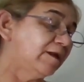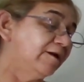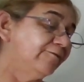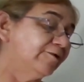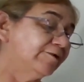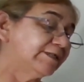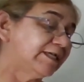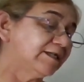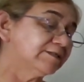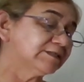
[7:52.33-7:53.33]
I've heard
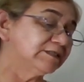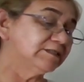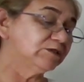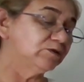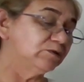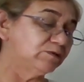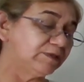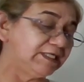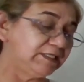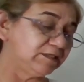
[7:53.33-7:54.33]
Gans can do
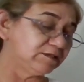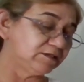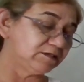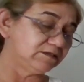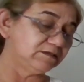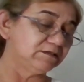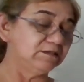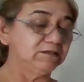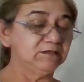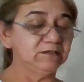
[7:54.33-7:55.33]
great
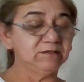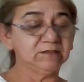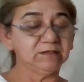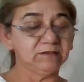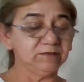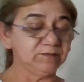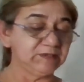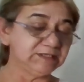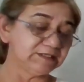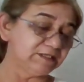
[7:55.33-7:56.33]
on the
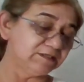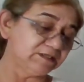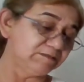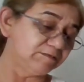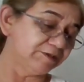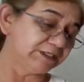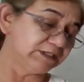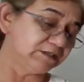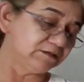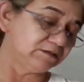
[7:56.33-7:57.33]
reselling
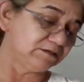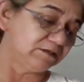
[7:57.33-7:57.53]
market.